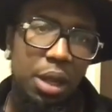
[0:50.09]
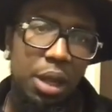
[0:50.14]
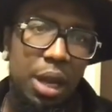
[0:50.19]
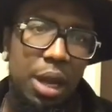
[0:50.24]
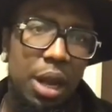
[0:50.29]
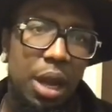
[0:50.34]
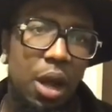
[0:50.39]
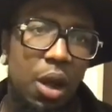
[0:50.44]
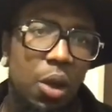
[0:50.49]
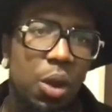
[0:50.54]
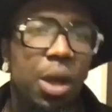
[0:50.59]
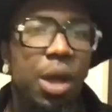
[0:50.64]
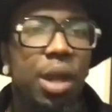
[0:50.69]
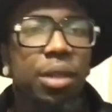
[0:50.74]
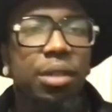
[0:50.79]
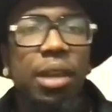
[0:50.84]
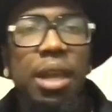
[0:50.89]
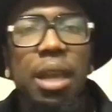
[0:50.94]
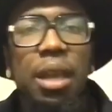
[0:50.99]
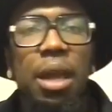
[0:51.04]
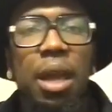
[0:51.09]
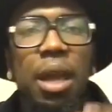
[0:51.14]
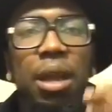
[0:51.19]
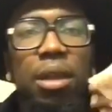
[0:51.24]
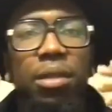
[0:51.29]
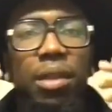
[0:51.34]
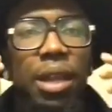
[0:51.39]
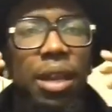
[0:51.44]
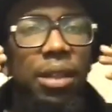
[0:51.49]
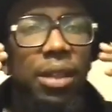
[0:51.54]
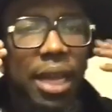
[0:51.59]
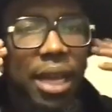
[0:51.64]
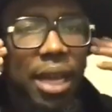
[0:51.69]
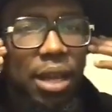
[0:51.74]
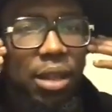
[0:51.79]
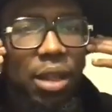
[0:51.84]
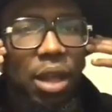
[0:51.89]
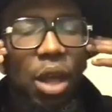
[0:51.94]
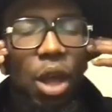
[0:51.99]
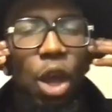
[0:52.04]
You know? See, the
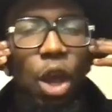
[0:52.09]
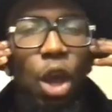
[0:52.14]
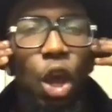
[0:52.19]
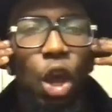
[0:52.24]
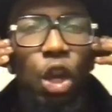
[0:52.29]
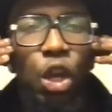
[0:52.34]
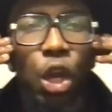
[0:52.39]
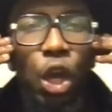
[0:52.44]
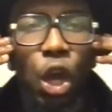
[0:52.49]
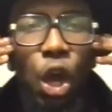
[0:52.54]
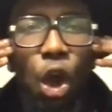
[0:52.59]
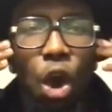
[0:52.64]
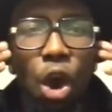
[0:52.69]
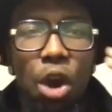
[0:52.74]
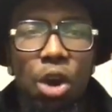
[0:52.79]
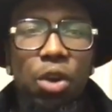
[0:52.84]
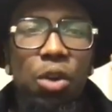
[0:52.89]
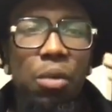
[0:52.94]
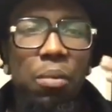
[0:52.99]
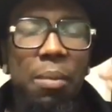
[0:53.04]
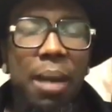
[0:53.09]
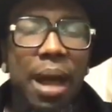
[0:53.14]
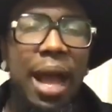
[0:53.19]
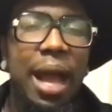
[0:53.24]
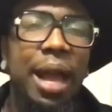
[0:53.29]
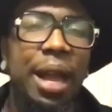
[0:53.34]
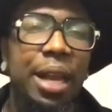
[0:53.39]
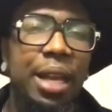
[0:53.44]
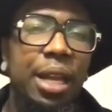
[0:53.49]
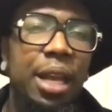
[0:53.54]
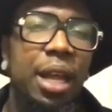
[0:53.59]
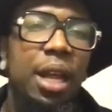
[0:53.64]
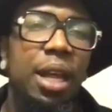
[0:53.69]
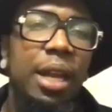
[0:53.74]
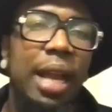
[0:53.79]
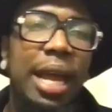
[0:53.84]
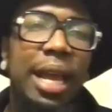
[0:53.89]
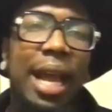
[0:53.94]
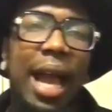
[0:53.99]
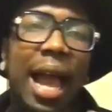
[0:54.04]
thing is, the carnal mind.
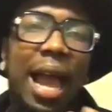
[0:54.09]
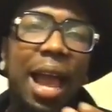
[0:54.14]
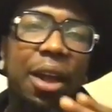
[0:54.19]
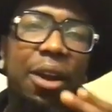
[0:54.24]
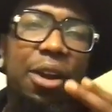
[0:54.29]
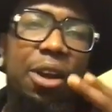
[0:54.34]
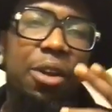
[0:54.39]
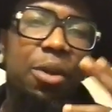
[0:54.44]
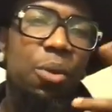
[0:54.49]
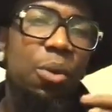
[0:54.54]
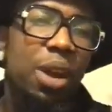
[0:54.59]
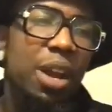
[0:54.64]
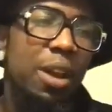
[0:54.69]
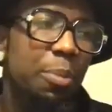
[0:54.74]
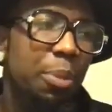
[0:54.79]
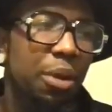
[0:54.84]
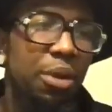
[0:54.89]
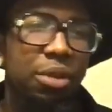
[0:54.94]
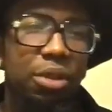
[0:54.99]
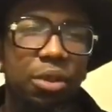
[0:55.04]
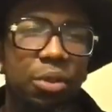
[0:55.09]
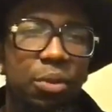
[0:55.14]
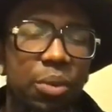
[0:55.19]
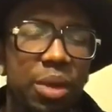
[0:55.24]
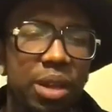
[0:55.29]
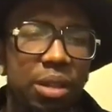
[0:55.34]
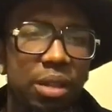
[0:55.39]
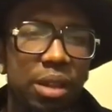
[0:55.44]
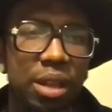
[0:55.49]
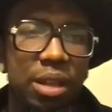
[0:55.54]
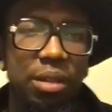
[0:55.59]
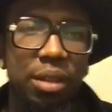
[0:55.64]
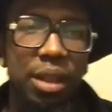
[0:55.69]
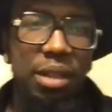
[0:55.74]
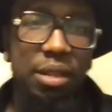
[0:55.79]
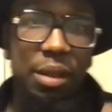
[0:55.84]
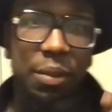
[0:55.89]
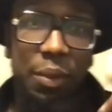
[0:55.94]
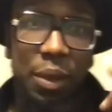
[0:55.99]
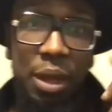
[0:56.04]
Like, I heard one person recently
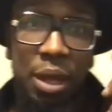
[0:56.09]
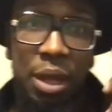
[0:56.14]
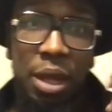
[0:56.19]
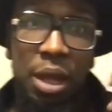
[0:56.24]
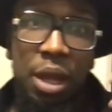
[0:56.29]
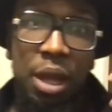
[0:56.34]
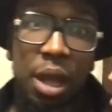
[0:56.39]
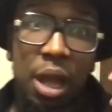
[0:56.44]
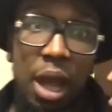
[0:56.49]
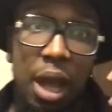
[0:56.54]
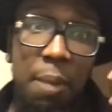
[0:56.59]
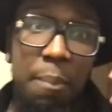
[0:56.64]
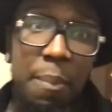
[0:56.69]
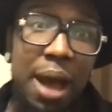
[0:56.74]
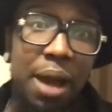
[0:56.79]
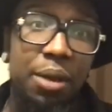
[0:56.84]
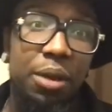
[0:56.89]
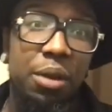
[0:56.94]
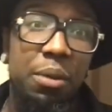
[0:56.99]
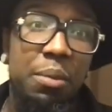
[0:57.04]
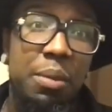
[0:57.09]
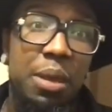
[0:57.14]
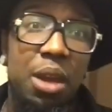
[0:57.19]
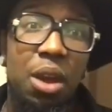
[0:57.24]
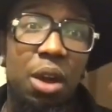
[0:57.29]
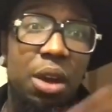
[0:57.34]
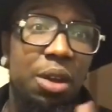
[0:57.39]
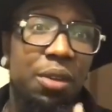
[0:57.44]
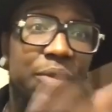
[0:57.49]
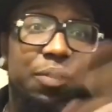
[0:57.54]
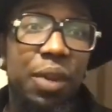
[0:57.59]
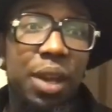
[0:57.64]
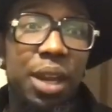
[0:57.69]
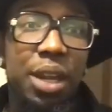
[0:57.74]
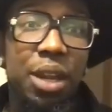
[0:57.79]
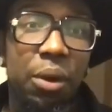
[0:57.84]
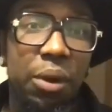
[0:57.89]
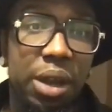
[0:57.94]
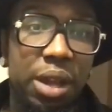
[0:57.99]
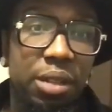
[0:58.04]
say something about me on a video.